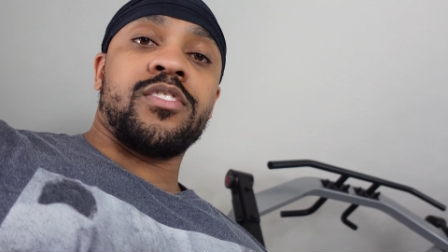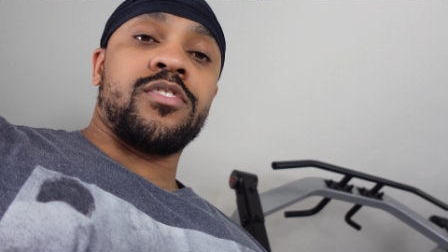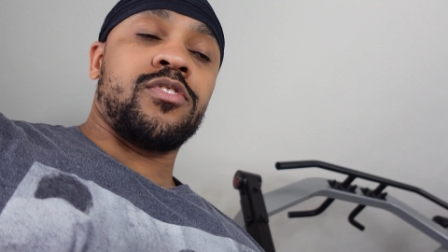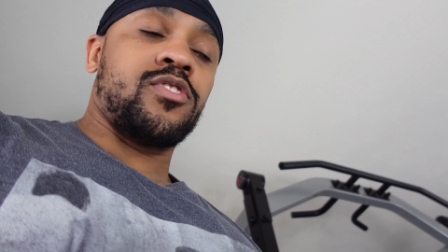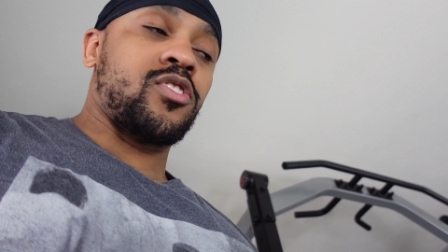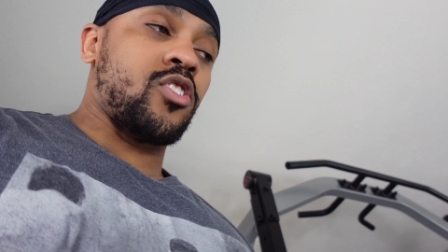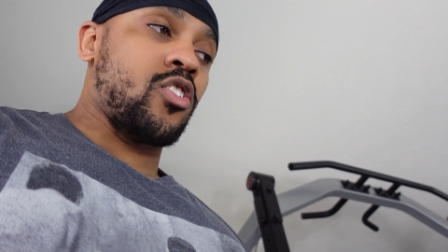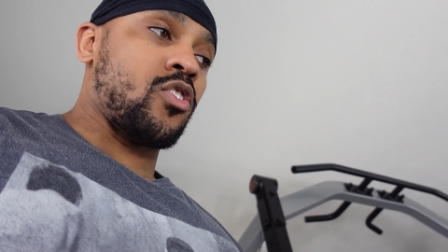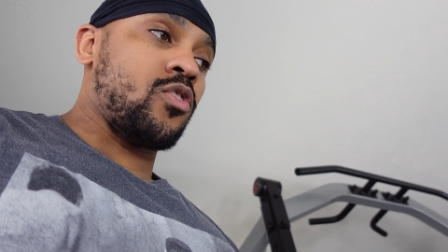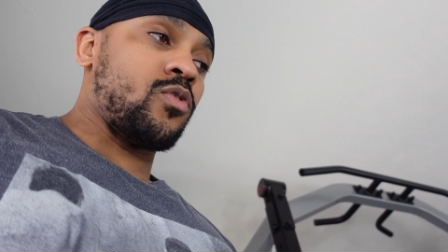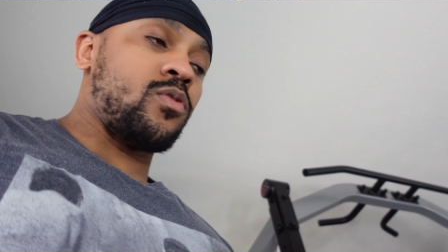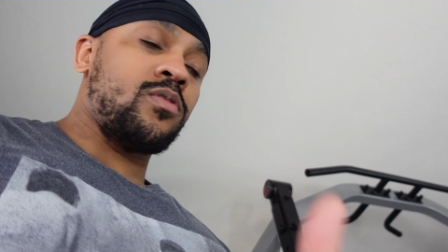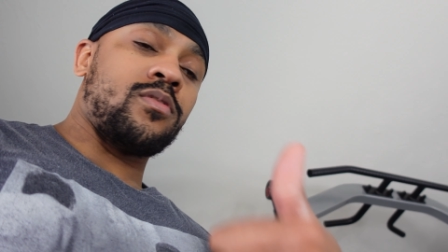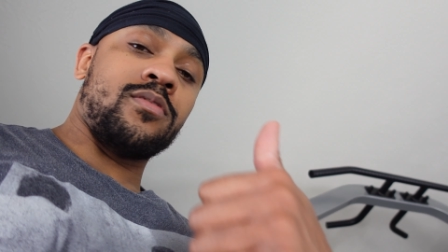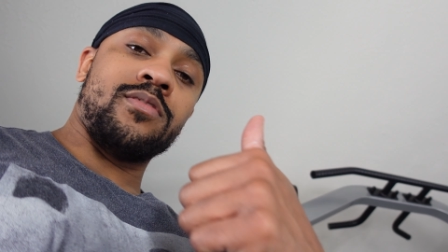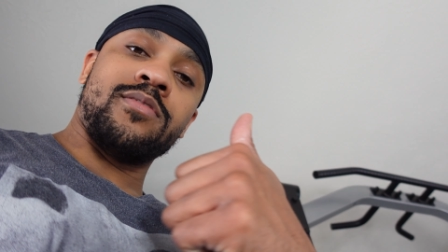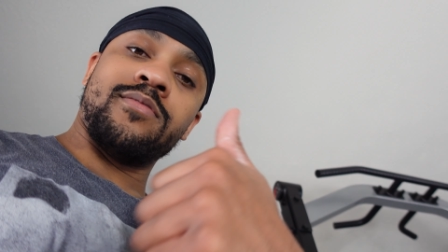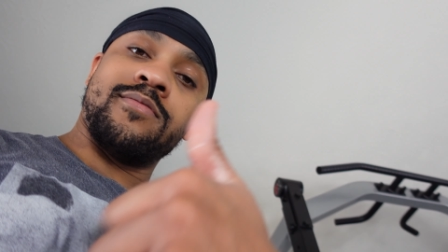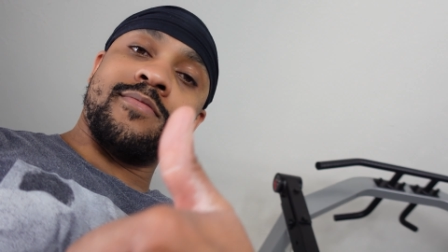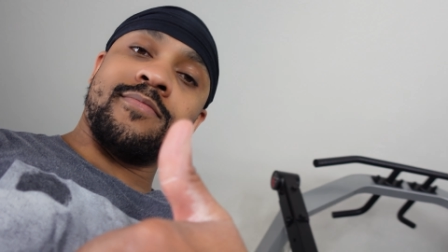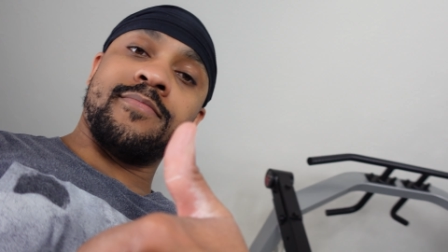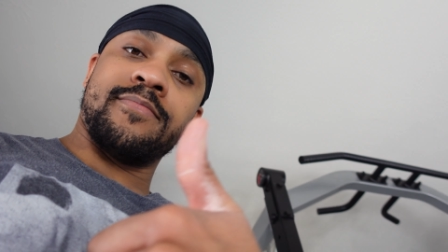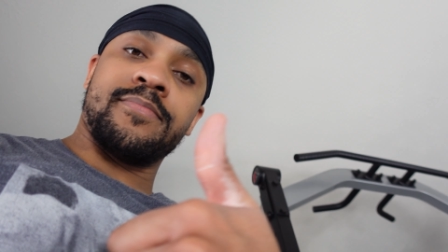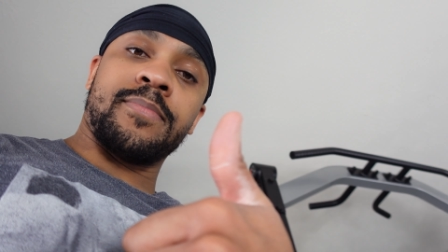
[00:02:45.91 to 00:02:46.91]
So
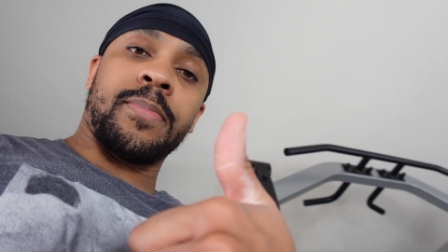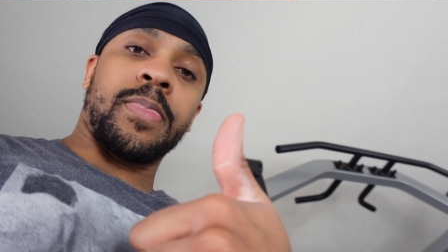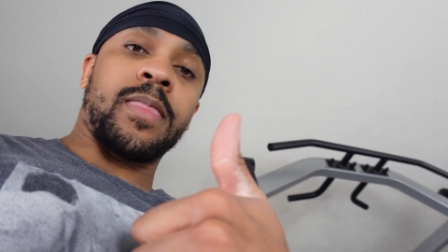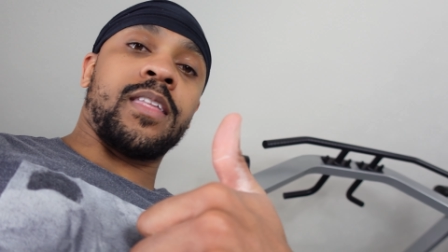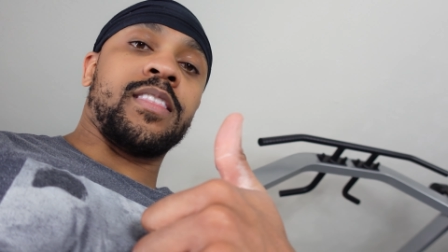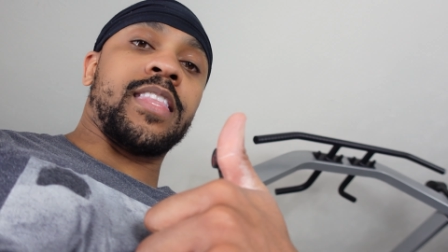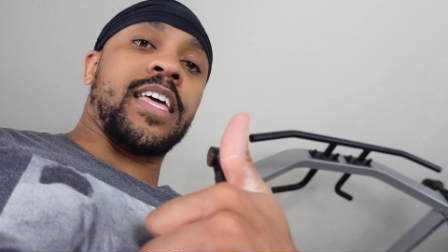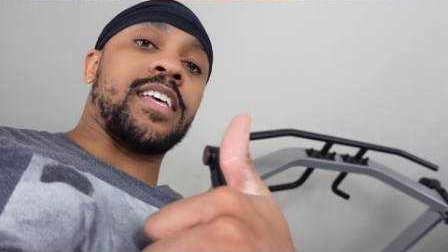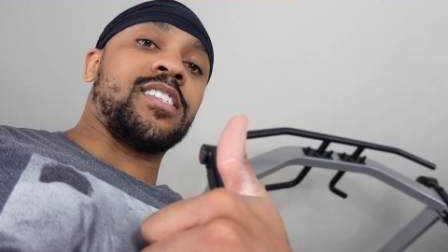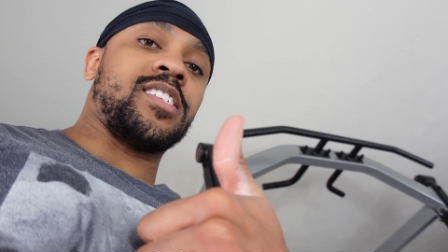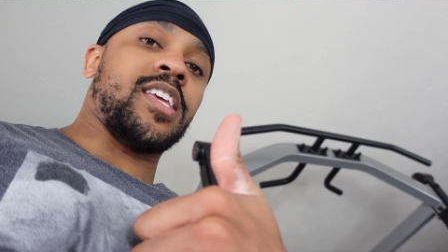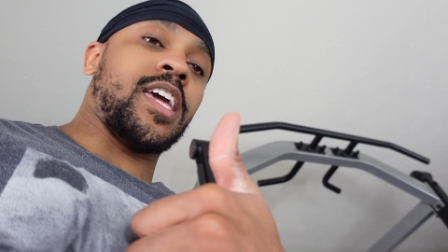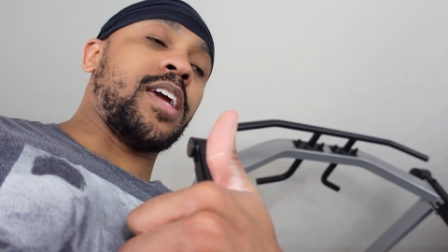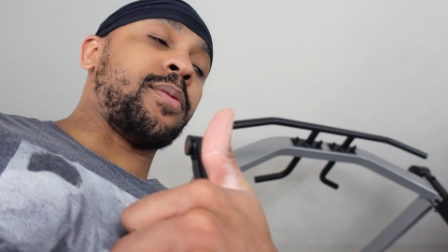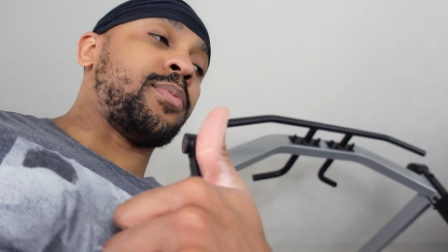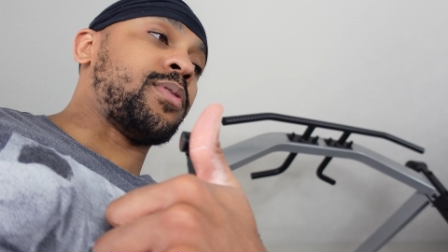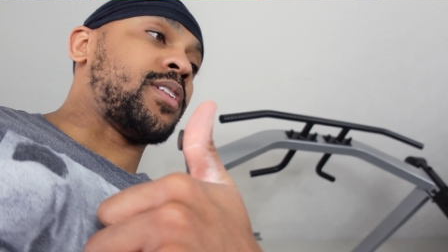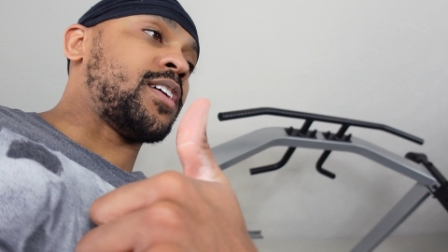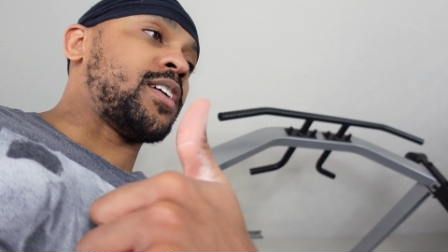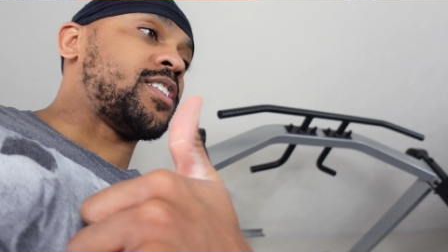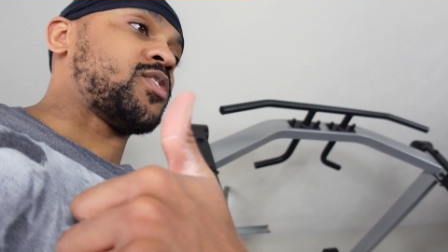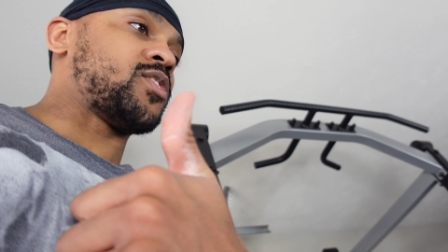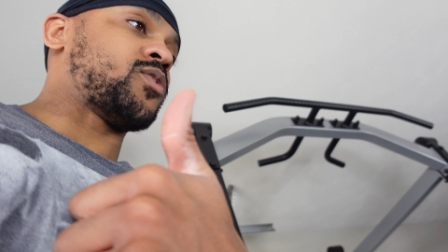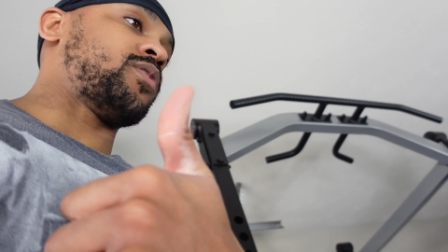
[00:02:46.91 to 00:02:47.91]
that's the A
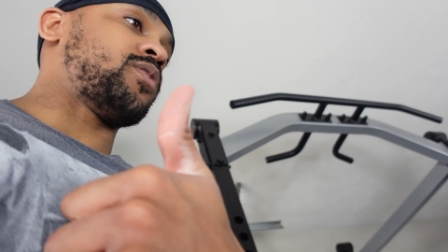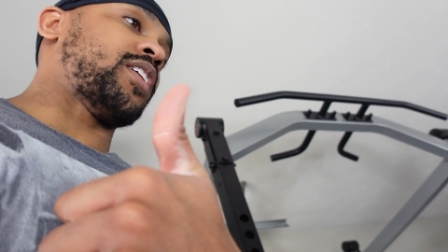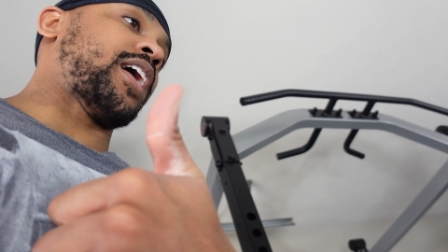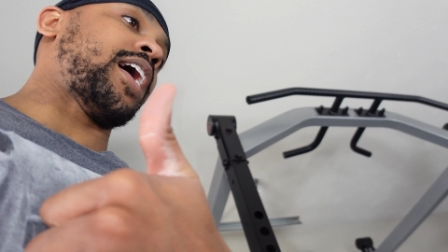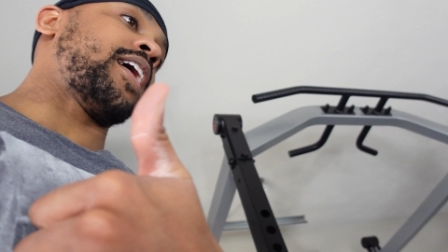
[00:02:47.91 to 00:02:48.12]
plus on